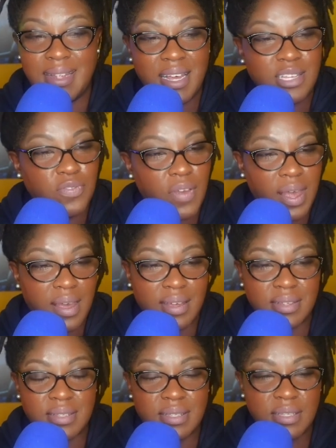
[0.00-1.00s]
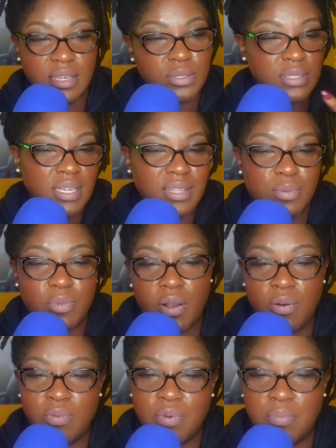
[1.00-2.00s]
And that's fine. There's nothing
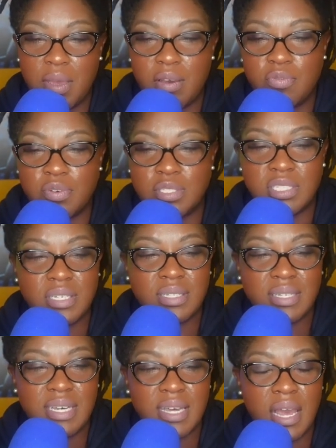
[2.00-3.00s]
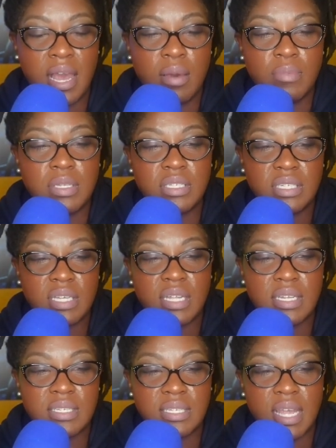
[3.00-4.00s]
wrong with male fragility, but just
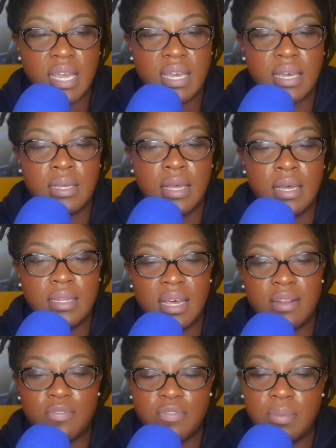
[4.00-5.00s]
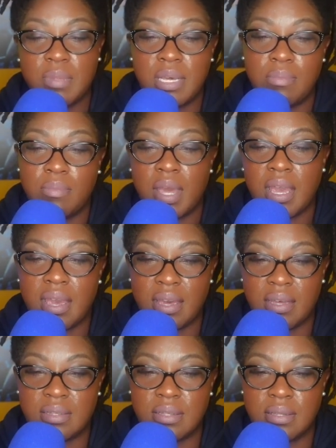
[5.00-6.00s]
understand that a feminine
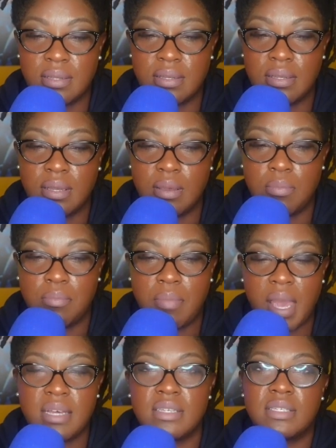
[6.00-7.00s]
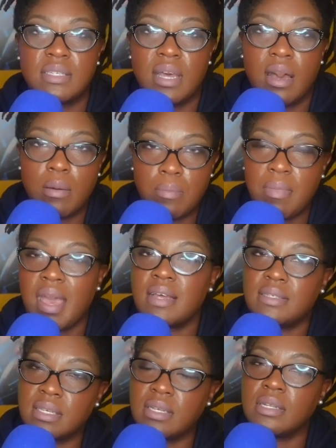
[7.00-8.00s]
man makes a
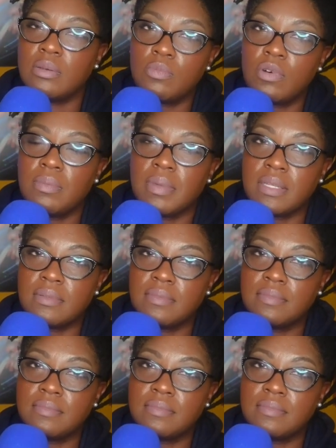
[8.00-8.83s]
masculine woman.